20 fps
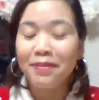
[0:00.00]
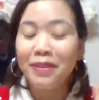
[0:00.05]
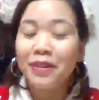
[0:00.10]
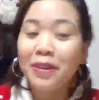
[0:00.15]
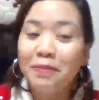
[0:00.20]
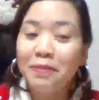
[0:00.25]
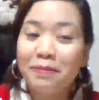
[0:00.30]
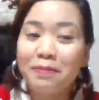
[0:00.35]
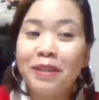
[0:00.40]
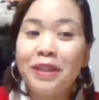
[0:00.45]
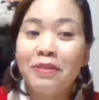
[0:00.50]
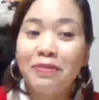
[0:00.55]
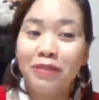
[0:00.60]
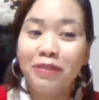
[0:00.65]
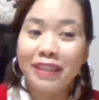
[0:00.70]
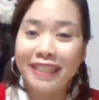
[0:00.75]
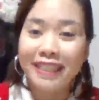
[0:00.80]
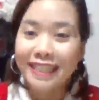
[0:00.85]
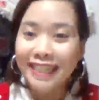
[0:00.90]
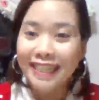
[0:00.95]
very
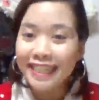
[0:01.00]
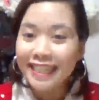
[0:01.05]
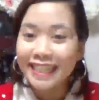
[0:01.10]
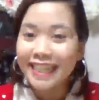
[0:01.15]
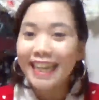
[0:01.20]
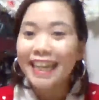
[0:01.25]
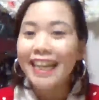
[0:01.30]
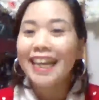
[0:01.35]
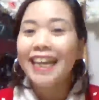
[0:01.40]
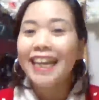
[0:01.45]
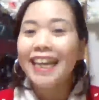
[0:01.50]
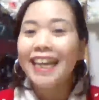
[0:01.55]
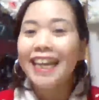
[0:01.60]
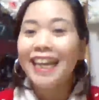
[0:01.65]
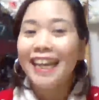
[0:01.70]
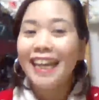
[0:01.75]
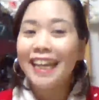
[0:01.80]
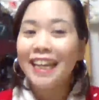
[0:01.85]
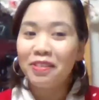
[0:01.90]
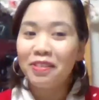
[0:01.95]
beautiful sis,
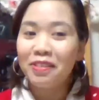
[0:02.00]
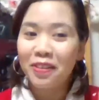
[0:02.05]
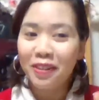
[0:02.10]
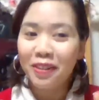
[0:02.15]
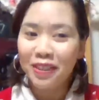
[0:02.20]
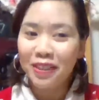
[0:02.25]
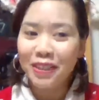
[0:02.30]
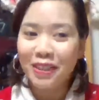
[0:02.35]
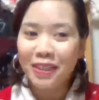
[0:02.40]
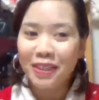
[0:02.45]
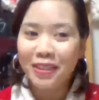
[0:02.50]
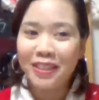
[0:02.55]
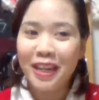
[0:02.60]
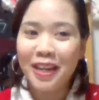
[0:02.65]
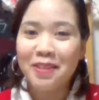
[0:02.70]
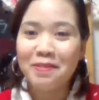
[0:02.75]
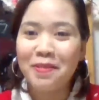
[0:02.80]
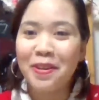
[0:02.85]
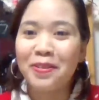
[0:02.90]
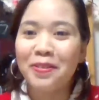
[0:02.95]
and
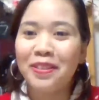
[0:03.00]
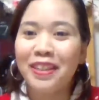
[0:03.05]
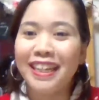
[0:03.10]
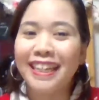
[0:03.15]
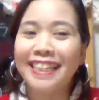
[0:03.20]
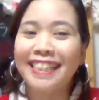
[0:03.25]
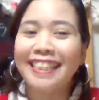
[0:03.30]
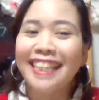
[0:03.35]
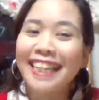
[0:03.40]
Suicide Pro Vlogs.